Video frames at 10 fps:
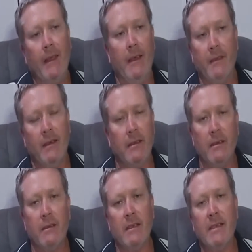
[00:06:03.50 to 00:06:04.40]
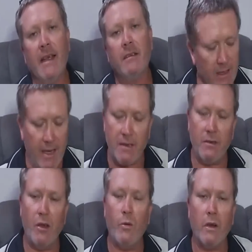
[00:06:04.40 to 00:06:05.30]
the detector doesn't
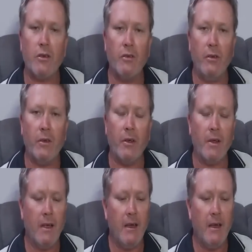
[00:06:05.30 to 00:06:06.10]
do what it should do.